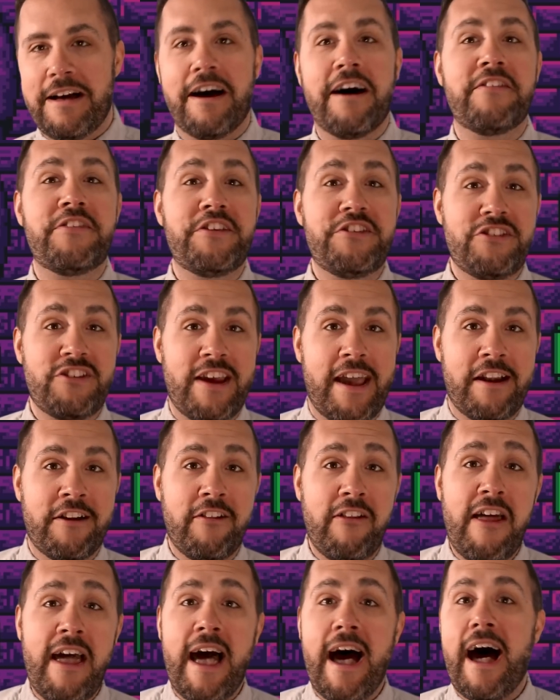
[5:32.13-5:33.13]
on this
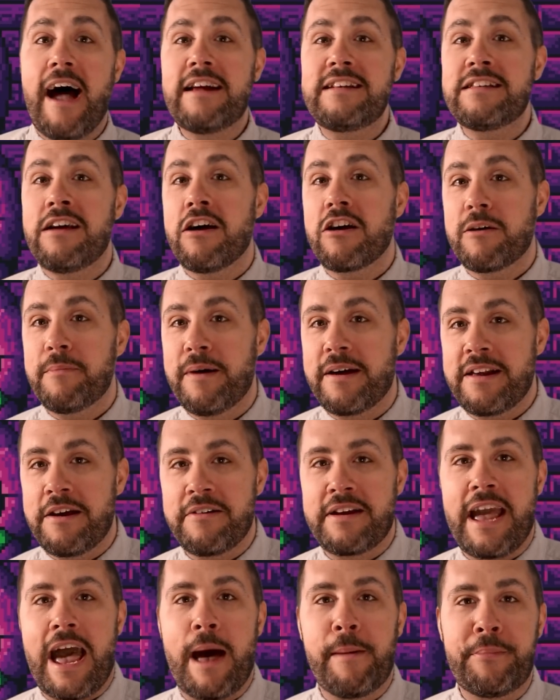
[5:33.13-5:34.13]
channel, I talk about how
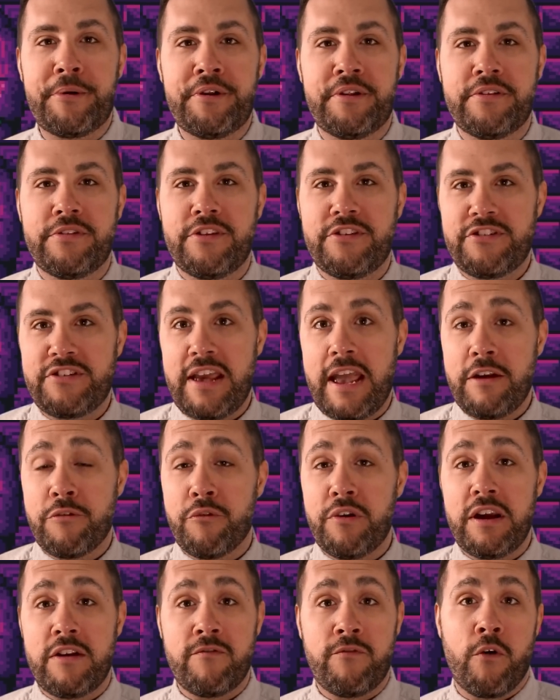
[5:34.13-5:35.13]
capital and the state
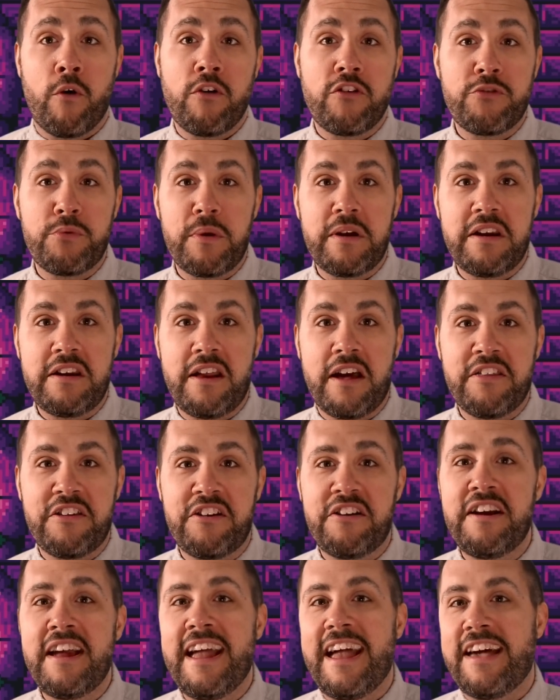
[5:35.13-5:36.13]
reinforce one
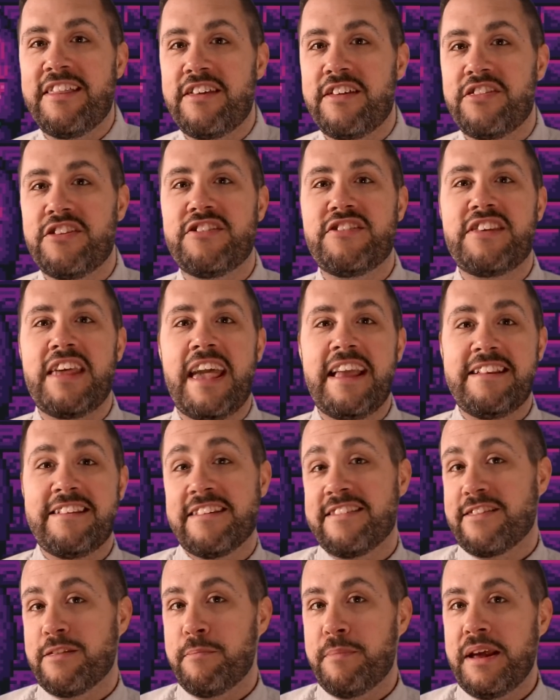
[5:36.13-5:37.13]
another and that the state
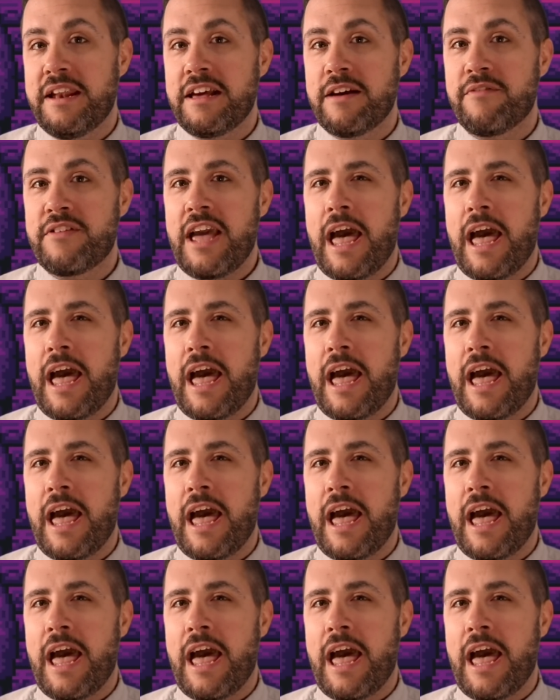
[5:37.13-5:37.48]
does the bidding of